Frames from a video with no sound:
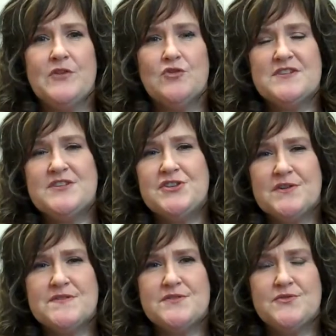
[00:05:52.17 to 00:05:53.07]
you're teaching
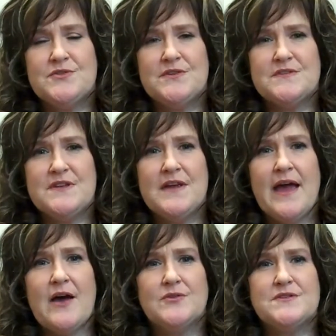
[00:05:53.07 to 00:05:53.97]
a student
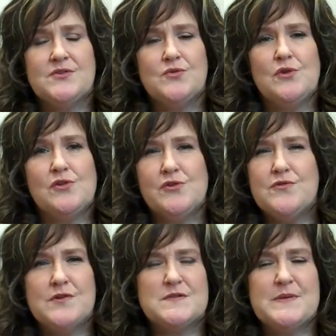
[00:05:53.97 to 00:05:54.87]
how to
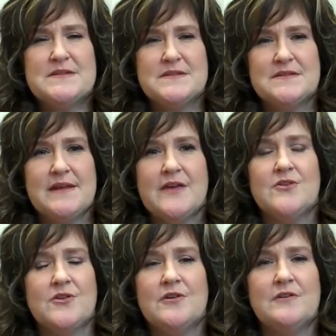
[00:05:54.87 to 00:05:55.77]
glue those pieces
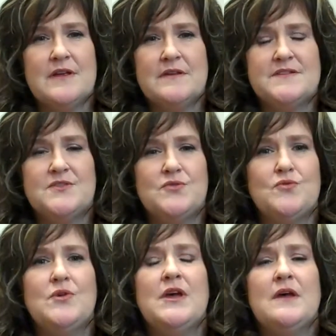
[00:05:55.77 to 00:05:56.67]
together into